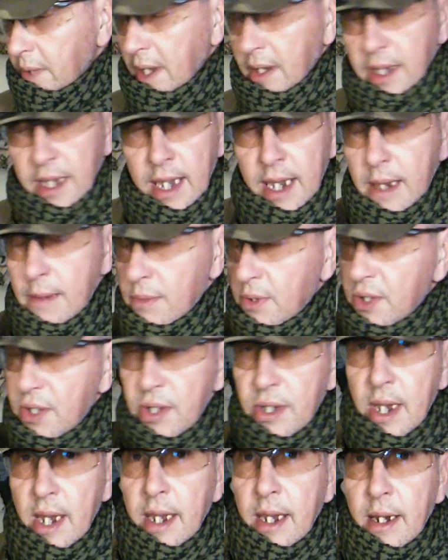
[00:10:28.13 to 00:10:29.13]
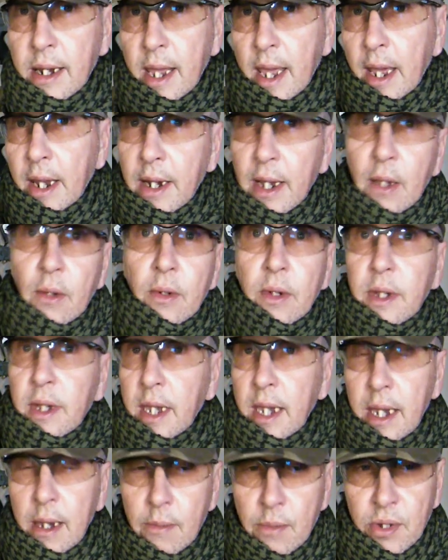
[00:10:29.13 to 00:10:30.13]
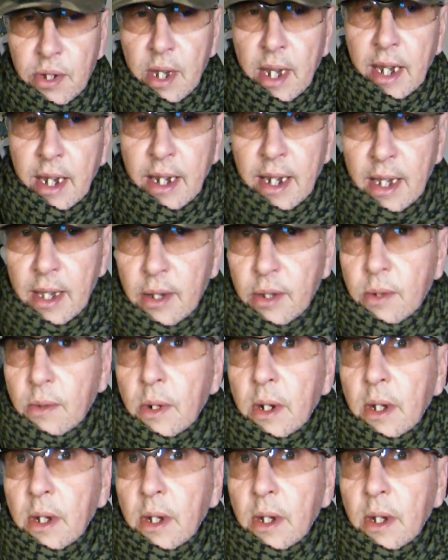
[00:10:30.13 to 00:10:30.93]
I keep saying it, and I'll keep saying it as